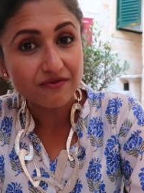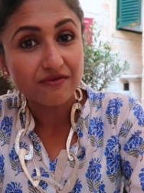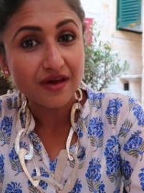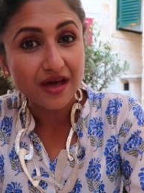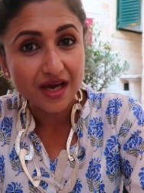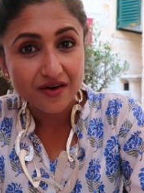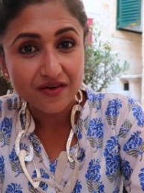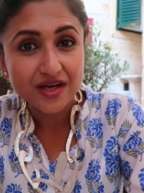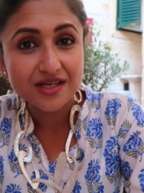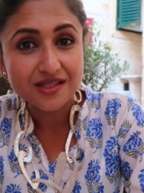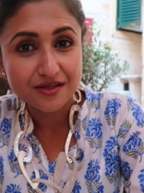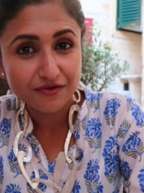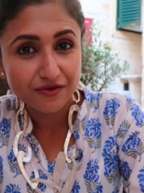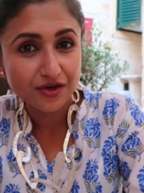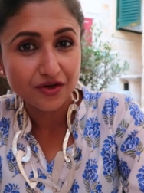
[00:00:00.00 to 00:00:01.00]
very
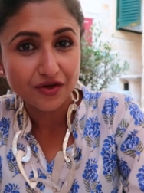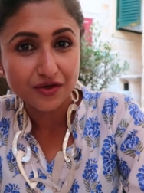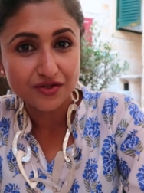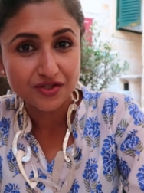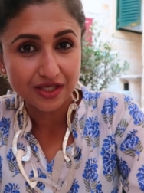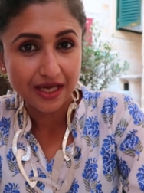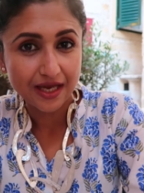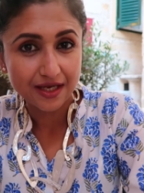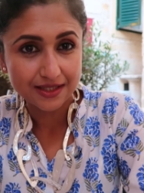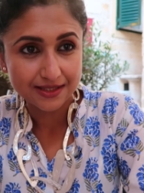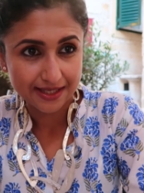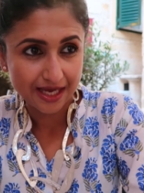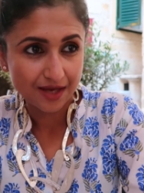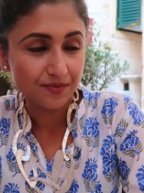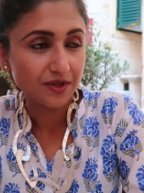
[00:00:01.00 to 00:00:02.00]
difficult to get a
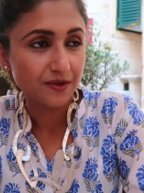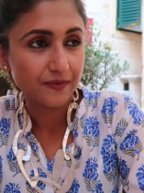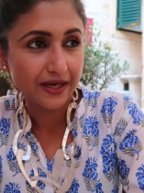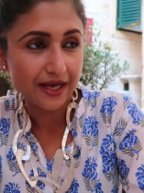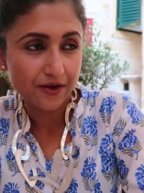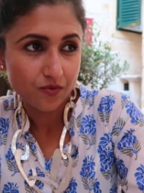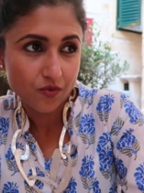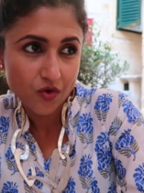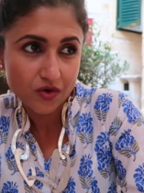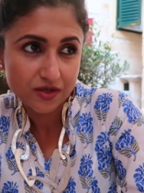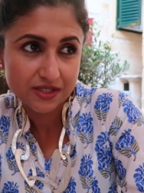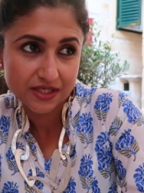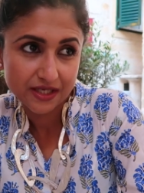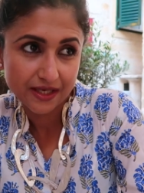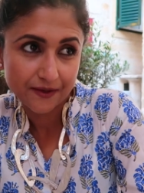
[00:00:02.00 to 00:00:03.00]
table but I
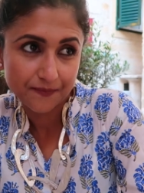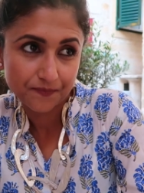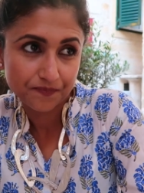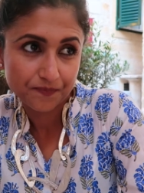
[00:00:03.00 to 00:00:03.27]
walked in